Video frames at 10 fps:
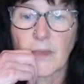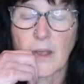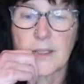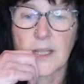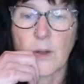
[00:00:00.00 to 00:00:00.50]

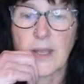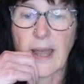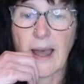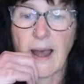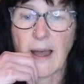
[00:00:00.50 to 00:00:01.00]
So
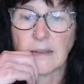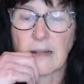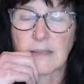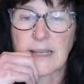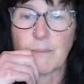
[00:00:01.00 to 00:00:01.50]
yeah,
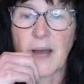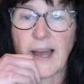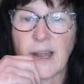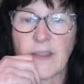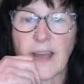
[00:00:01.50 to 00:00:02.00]
I'll keep my
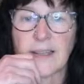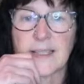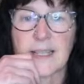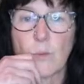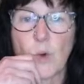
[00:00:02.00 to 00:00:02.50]
eye on that and
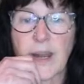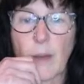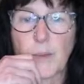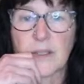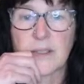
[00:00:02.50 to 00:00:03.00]
see what
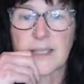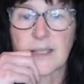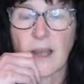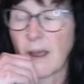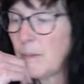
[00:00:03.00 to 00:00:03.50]
happens.
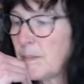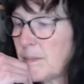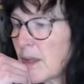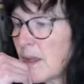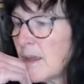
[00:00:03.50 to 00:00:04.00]

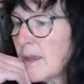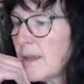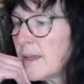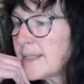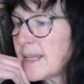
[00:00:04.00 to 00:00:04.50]

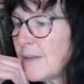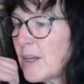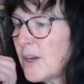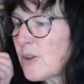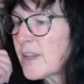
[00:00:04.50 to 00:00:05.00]

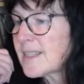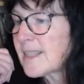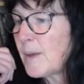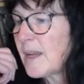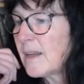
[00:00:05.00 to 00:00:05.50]
Stephen, another
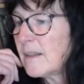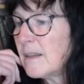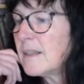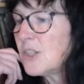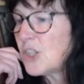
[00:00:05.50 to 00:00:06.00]
stabbing.
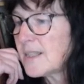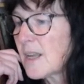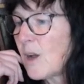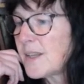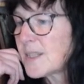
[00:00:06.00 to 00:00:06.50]
Geez,
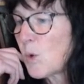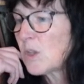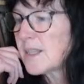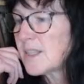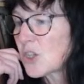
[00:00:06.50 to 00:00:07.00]
oh, this
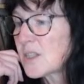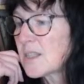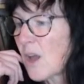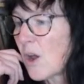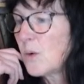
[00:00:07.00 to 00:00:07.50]
world is just
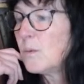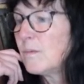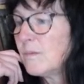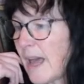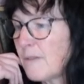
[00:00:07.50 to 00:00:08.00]
so
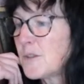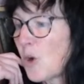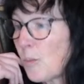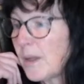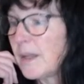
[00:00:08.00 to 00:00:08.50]
effed up.